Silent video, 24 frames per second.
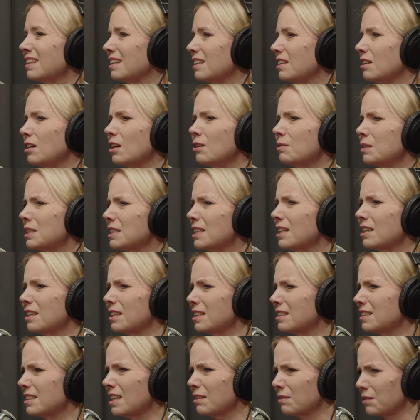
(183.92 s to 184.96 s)
always think
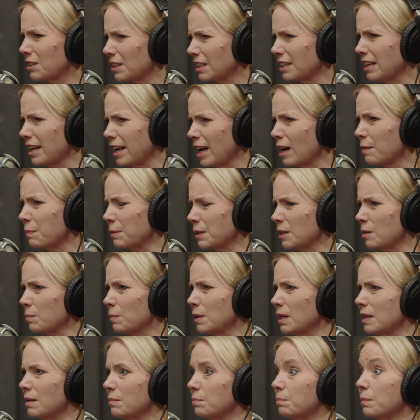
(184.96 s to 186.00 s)
it's never going to happen to
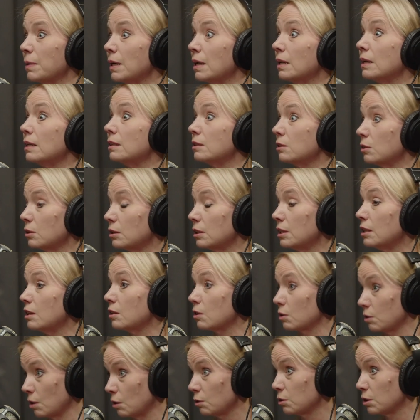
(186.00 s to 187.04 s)
me, but until you
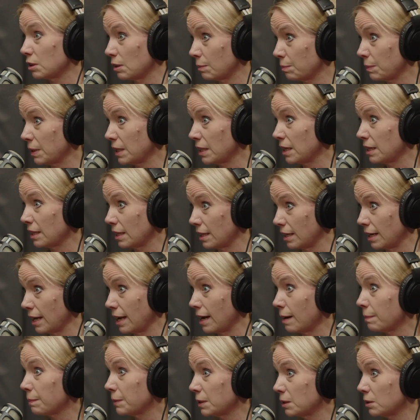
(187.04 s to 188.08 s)
either know somebody that it
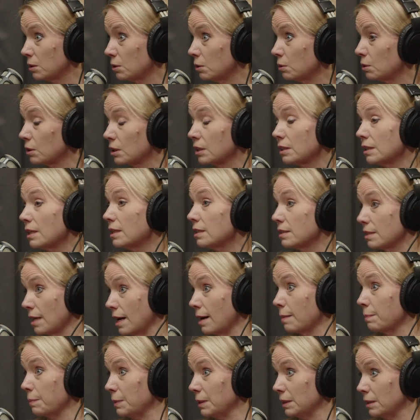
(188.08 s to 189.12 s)
happened to or it does
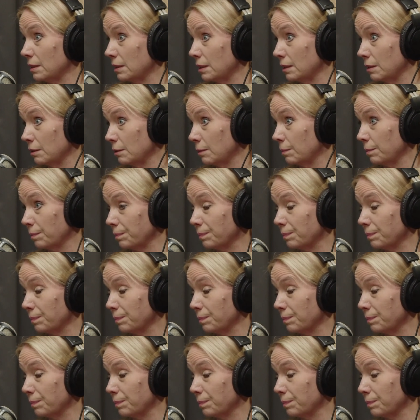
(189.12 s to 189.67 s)
happen to you.